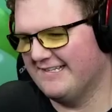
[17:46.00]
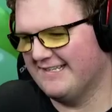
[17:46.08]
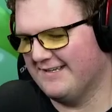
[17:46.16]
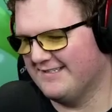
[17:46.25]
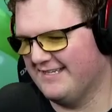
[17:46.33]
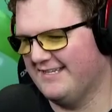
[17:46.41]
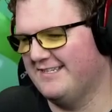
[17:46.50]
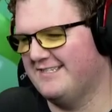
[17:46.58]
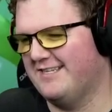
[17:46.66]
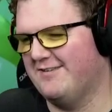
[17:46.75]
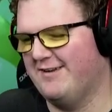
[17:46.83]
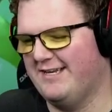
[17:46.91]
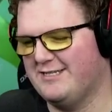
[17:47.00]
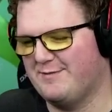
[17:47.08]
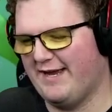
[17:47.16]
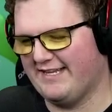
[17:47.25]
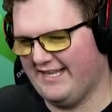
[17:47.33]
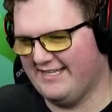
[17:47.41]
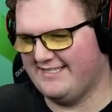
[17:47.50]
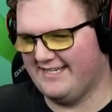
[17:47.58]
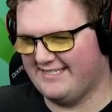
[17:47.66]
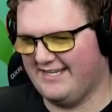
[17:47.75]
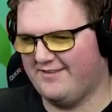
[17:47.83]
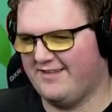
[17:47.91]
How's that? Do you see the way he smacked that
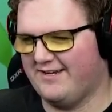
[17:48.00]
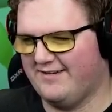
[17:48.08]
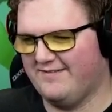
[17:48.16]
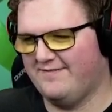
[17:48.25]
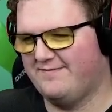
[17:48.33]
Zix out there?